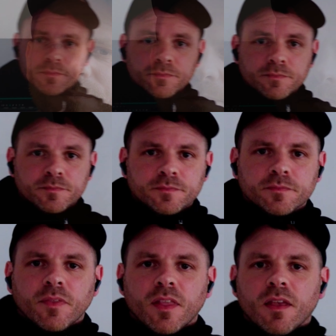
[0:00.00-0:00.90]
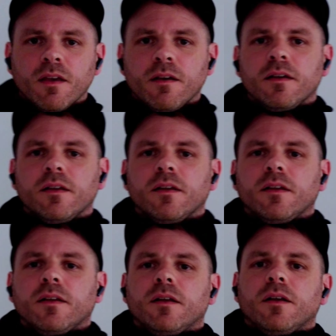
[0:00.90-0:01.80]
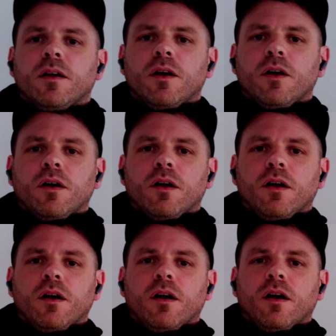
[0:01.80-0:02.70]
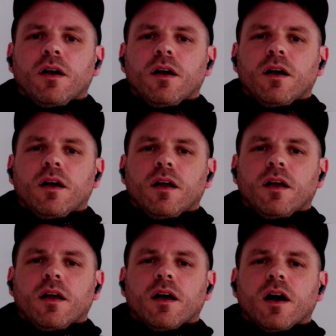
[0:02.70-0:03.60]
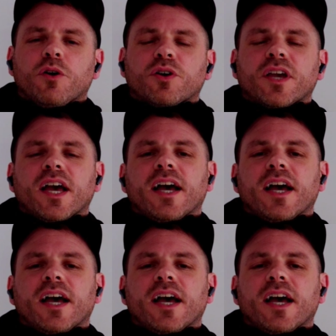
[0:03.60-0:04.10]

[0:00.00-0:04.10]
Now for some samples in 3 different scenarios so you can hear for yourself.